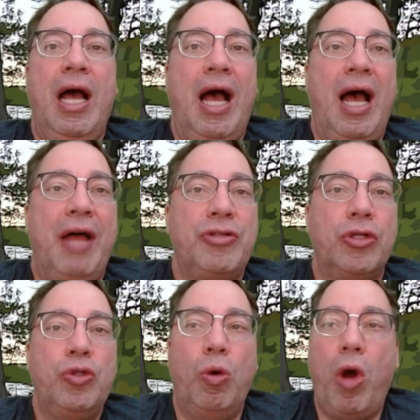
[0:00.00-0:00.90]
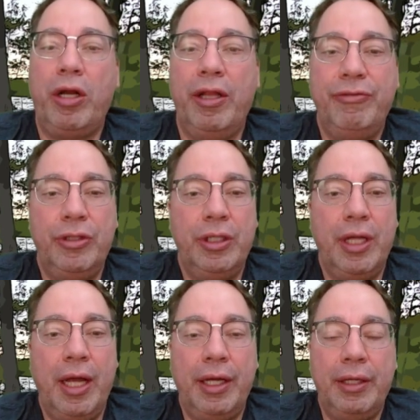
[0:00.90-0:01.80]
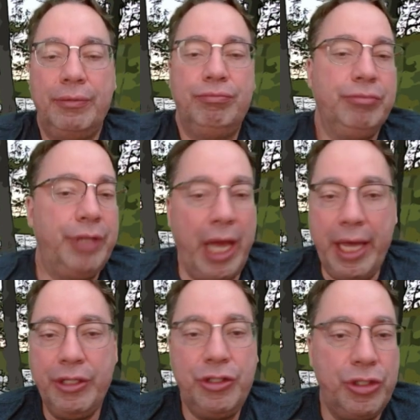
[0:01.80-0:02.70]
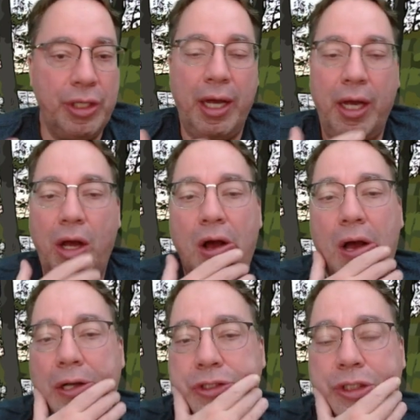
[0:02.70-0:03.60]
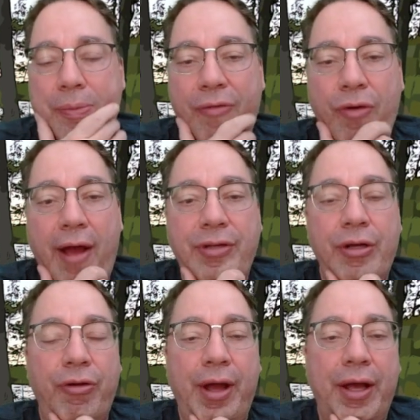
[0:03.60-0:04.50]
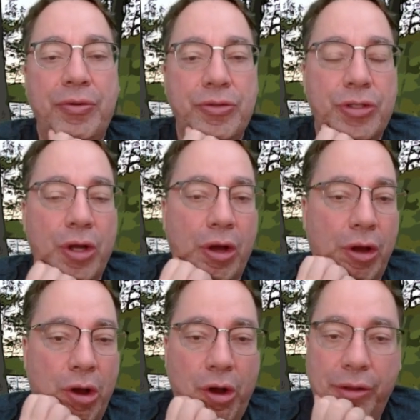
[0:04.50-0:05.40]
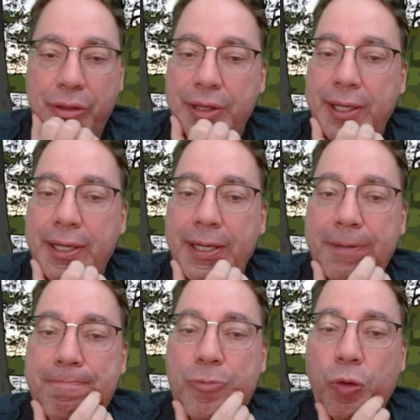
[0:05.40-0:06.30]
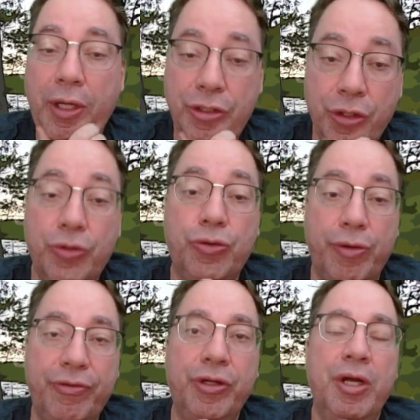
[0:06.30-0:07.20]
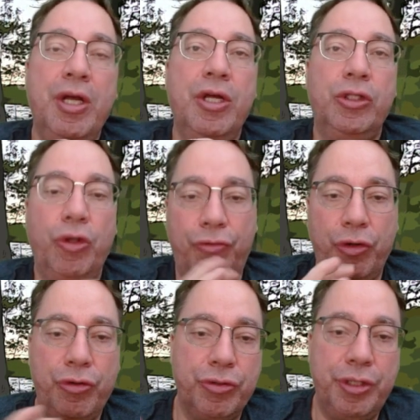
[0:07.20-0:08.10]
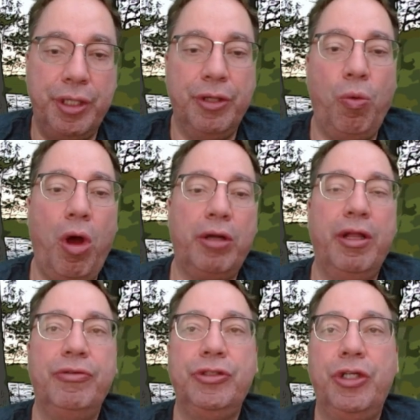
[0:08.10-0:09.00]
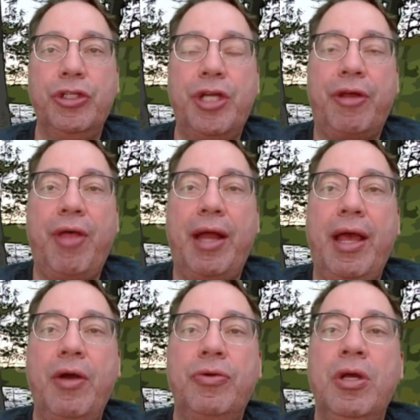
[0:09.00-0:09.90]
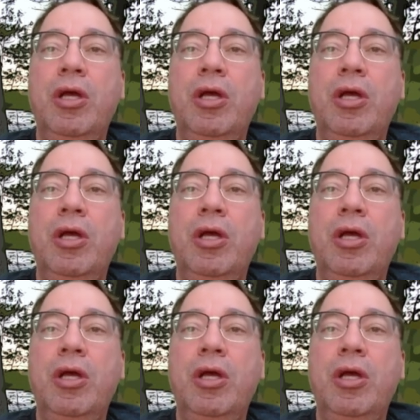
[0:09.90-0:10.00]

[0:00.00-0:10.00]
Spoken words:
There's also a water level gauge just above rafting grounds on the Restigouche River. So if you're interested in the water levels, you can check that out.